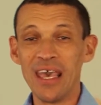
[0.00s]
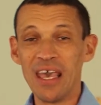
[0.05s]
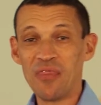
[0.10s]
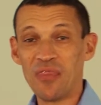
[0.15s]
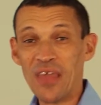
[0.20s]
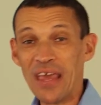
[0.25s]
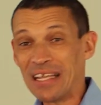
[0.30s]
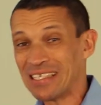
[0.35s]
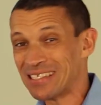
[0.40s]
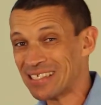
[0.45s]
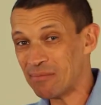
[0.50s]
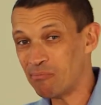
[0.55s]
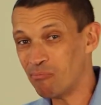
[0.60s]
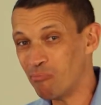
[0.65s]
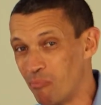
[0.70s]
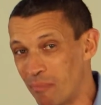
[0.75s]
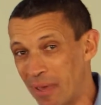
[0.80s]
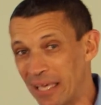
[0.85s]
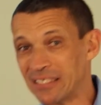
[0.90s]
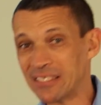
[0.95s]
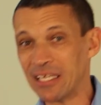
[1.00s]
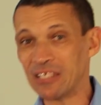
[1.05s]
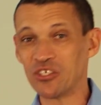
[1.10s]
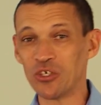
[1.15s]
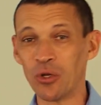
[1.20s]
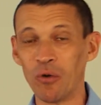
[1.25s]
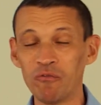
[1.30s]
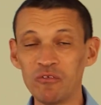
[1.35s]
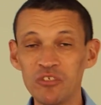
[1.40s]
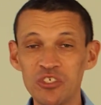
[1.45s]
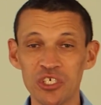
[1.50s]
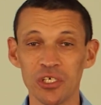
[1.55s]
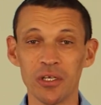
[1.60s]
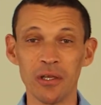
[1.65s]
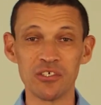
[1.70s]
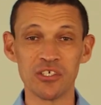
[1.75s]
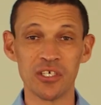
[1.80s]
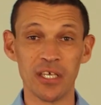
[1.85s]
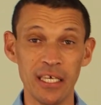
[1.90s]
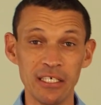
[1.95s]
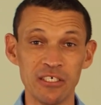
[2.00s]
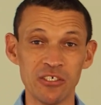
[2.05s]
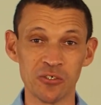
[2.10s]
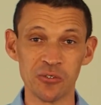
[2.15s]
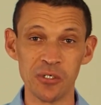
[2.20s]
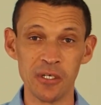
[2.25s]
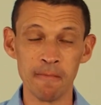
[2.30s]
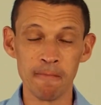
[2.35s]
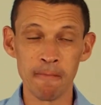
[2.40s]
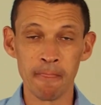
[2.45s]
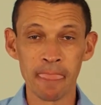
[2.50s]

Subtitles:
and that is the message of church history.